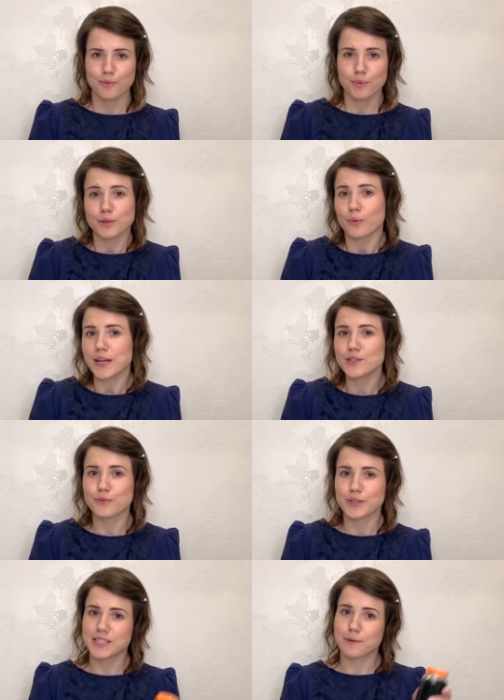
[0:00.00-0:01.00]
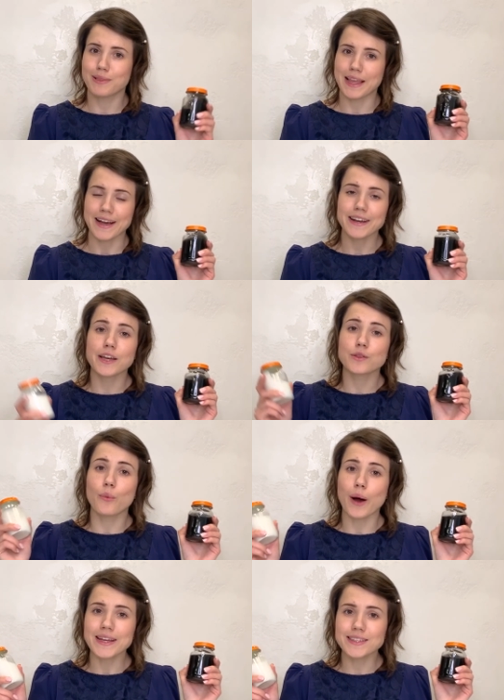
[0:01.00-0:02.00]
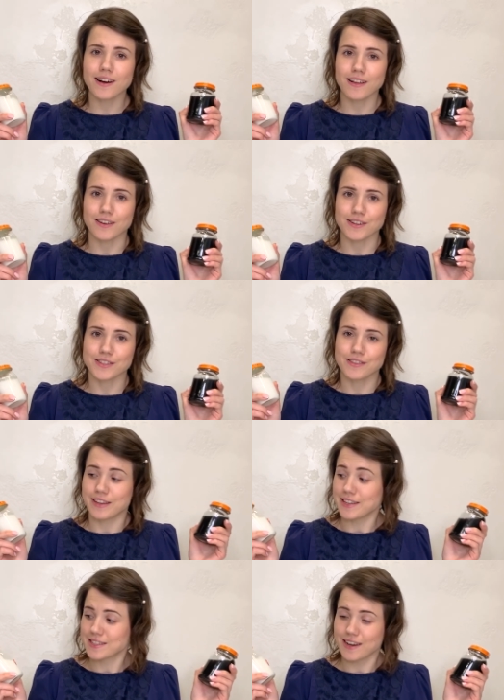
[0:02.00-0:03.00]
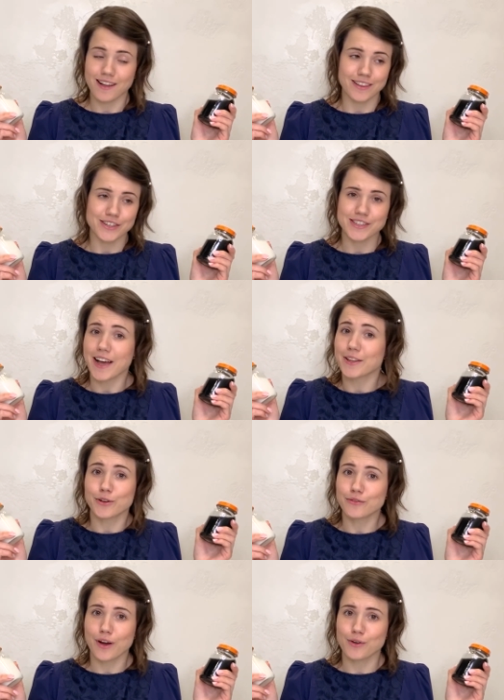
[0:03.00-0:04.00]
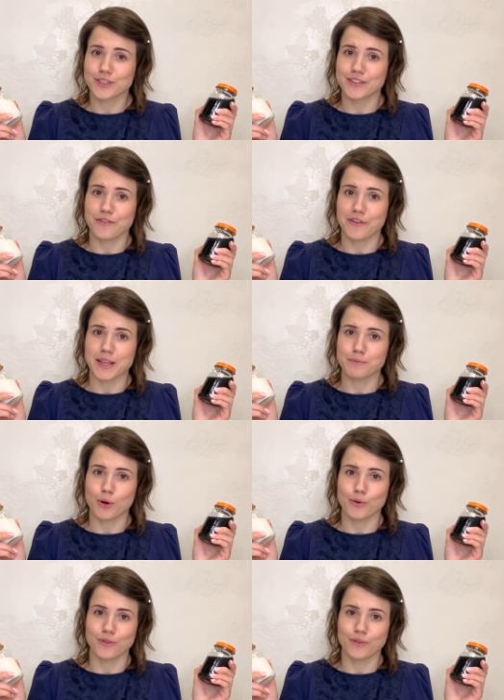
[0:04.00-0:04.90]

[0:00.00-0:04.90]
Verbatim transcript: But why do we see black and white colors? These colors are not found in a rainbow.